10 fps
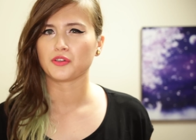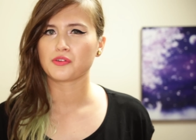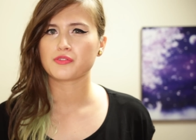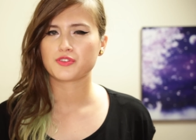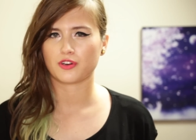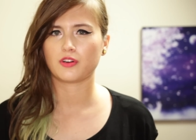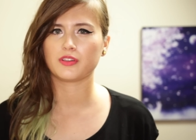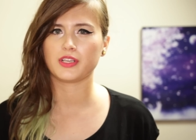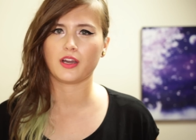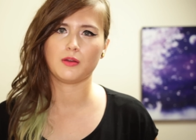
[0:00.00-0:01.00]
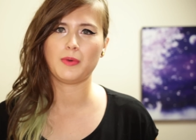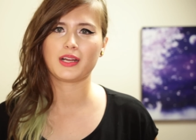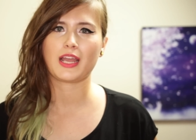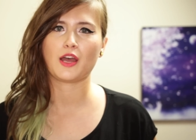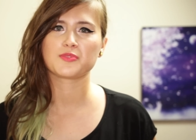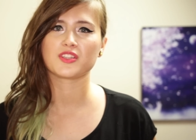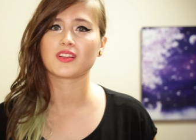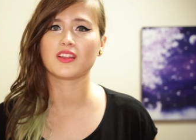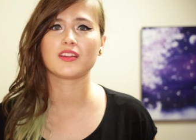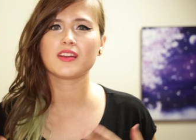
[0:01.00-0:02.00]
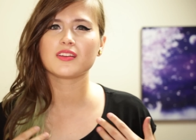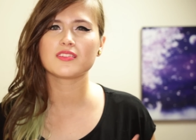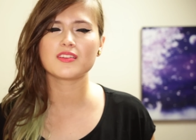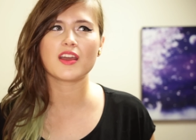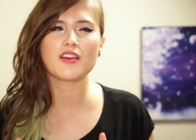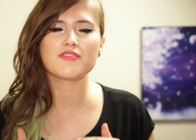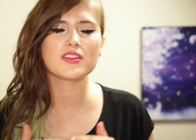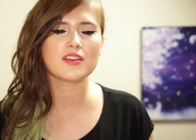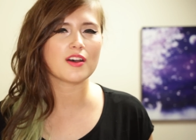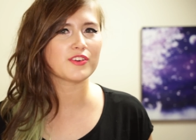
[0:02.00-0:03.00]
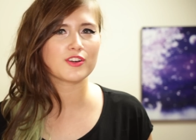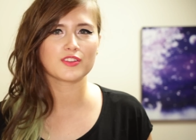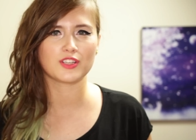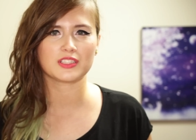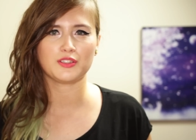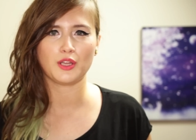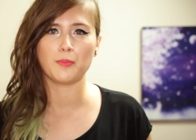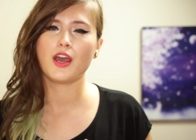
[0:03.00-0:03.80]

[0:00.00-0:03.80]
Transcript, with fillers: to turn on the automatic captions and they, they have never looked at them.